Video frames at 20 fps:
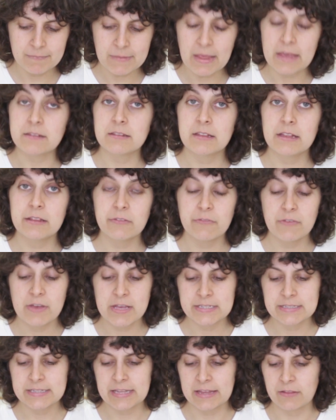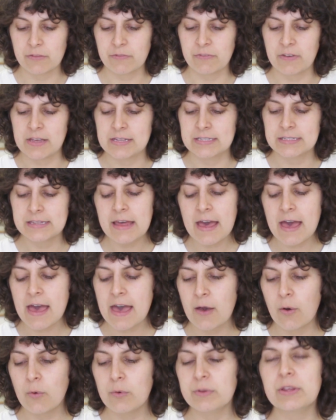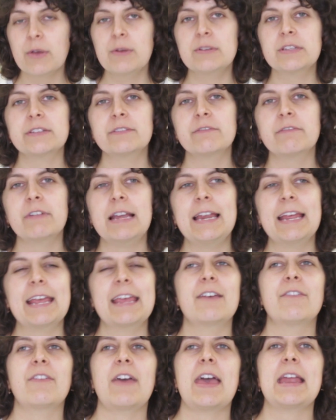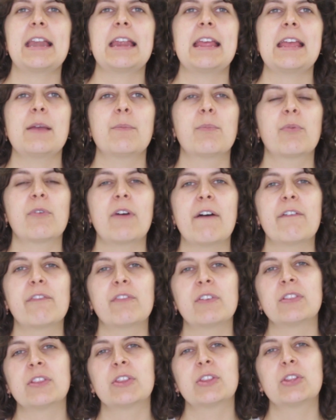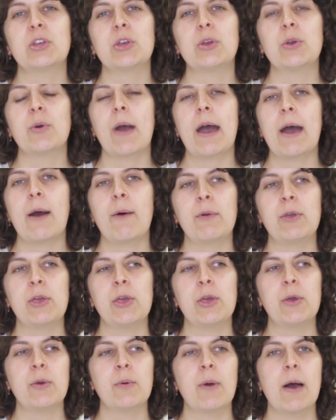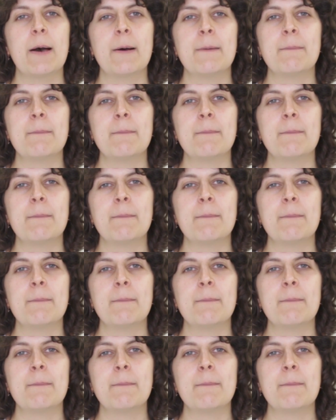Yeah, so that's first things first there. Also, it doesn't really give any preference to how you